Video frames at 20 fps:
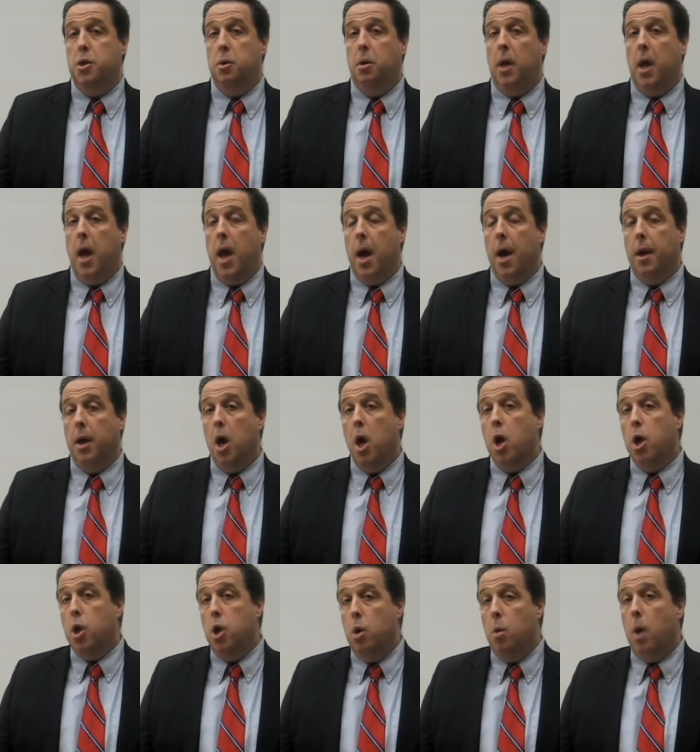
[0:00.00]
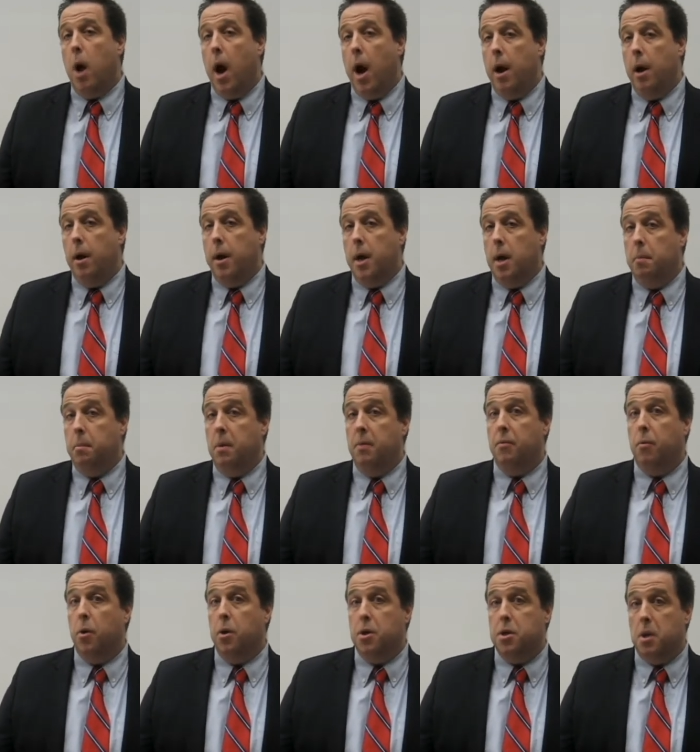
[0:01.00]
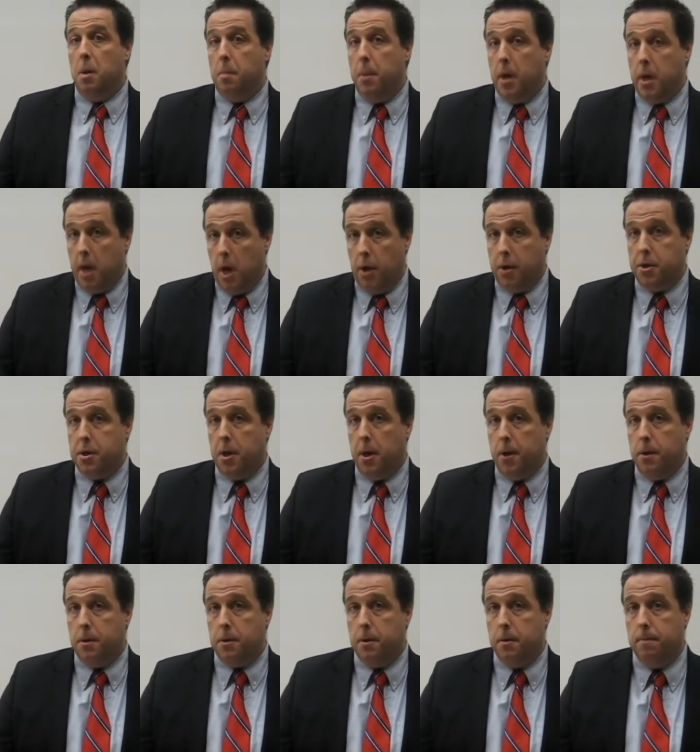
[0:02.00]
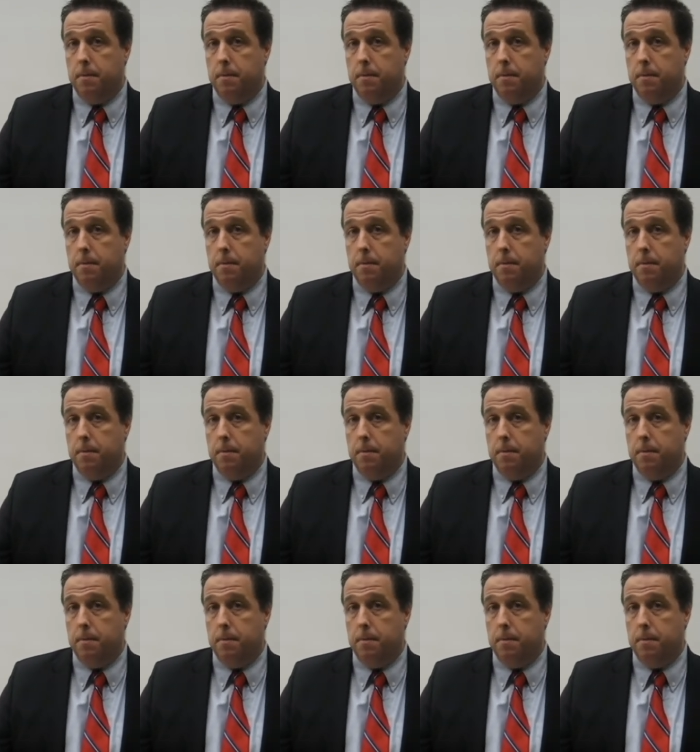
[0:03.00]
you can you hire him before somebody else does.